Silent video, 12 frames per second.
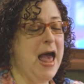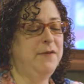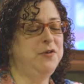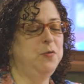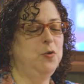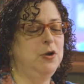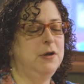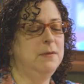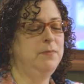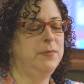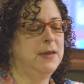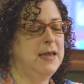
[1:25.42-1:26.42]
Afterward,
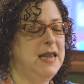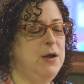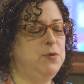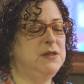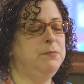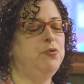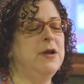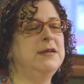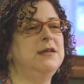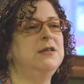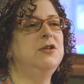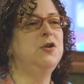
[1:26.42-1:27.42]
he was
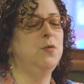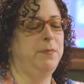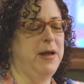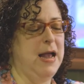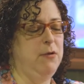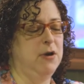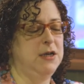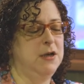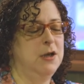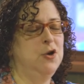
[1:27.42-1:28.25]
apprenticed to a pirate.